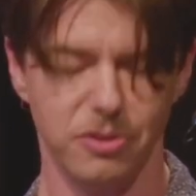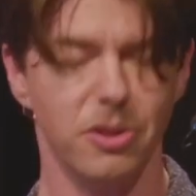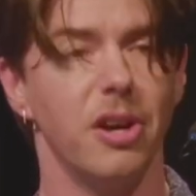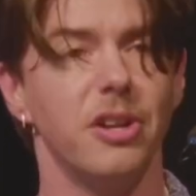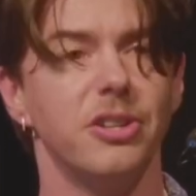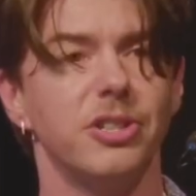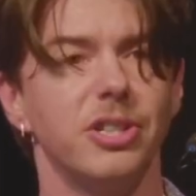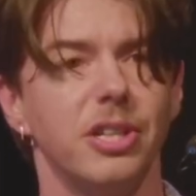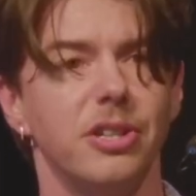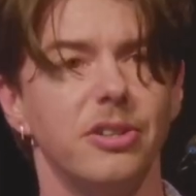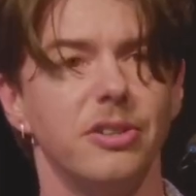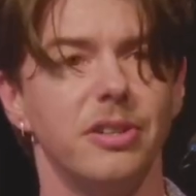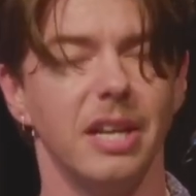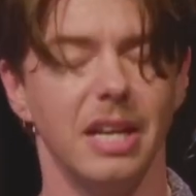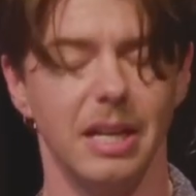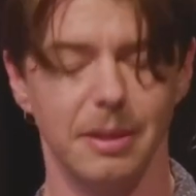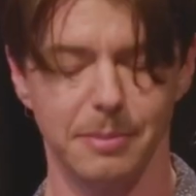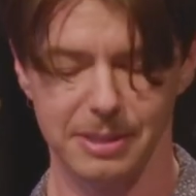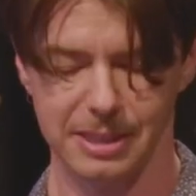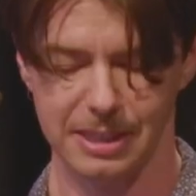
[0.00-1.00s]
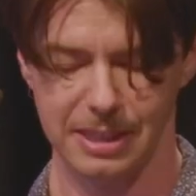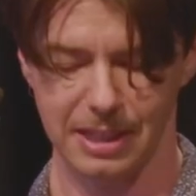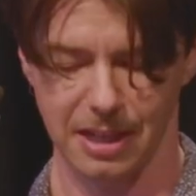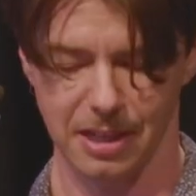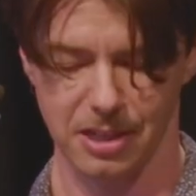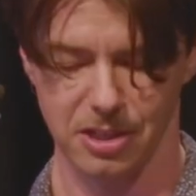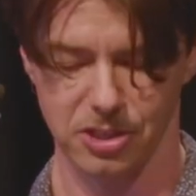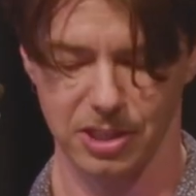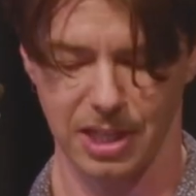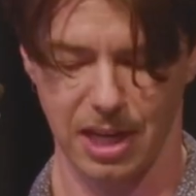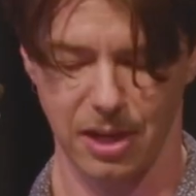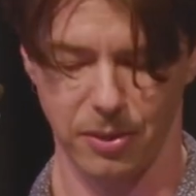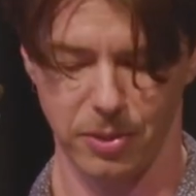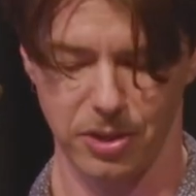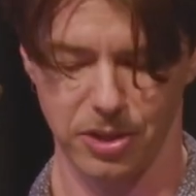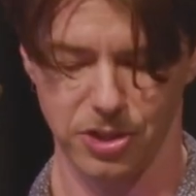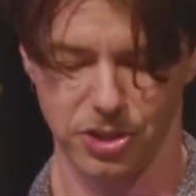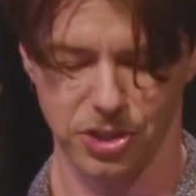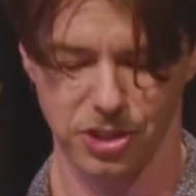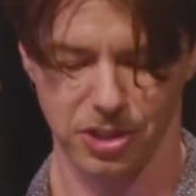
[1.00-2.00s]
non-gendered names in the English
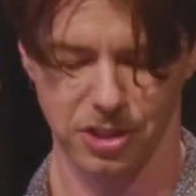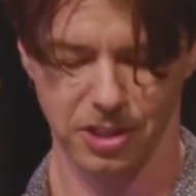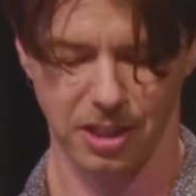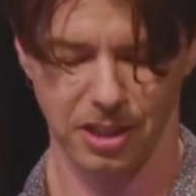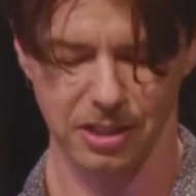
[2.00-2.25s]
language.